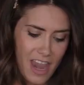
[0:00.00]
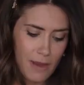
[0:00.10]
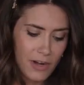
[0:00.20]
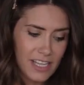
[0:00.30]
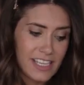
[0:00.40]
And
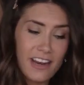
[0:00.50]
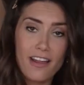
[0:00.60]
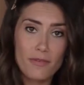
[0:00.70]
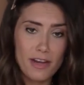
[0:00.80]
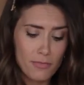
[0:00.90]
I'm gonna set it
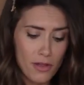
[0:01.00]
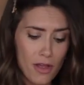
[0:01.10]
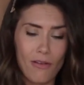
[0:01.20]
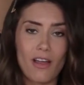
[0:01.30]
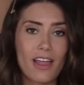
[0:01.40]
up in a
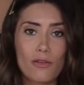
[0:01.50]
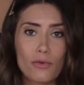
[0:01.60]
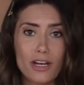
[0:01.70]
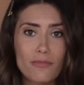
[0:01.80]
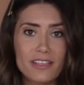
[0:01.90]
bowl and
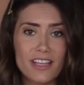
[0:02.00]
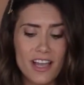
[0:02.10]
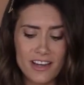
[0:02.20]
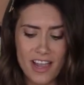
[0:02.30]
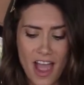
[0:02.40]
we're gonna be
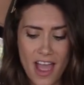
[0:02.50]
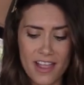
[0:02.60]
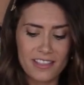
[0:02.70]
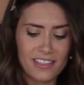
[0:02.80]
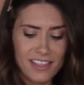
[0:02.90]
done,
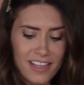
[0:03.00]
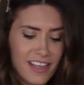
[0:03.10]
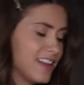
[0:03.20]
guys.